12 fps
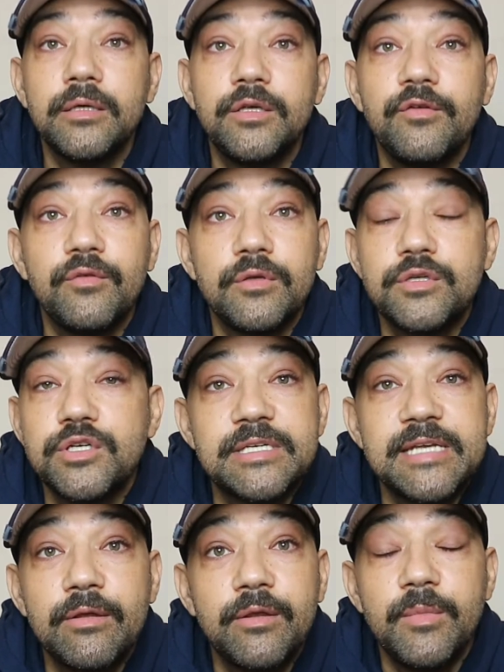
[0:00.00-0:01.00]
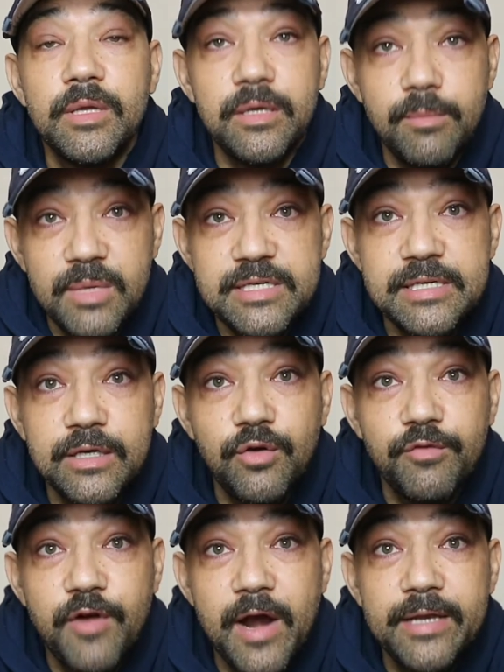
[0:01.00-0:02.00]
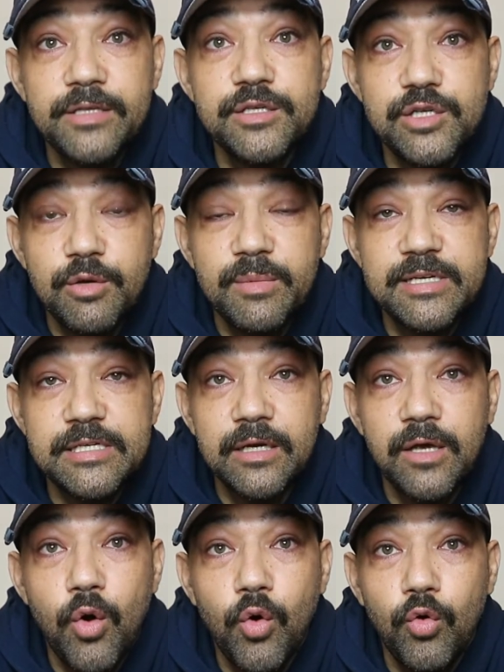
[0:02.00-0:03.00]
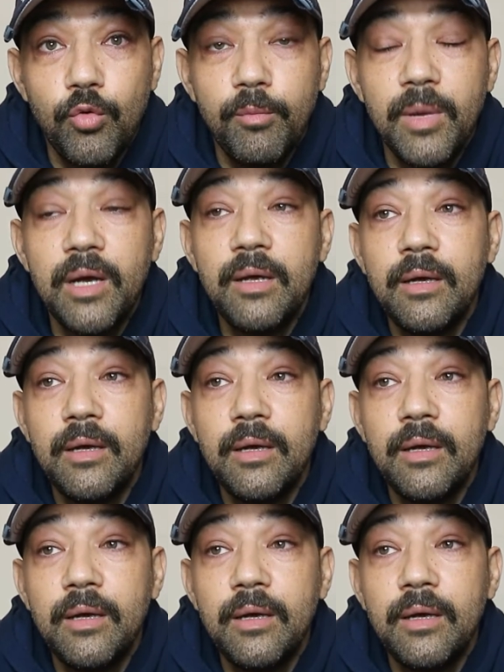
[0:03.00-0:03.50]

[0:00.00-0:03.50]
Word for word: you just tell them that you're missing your friends, you're missing home,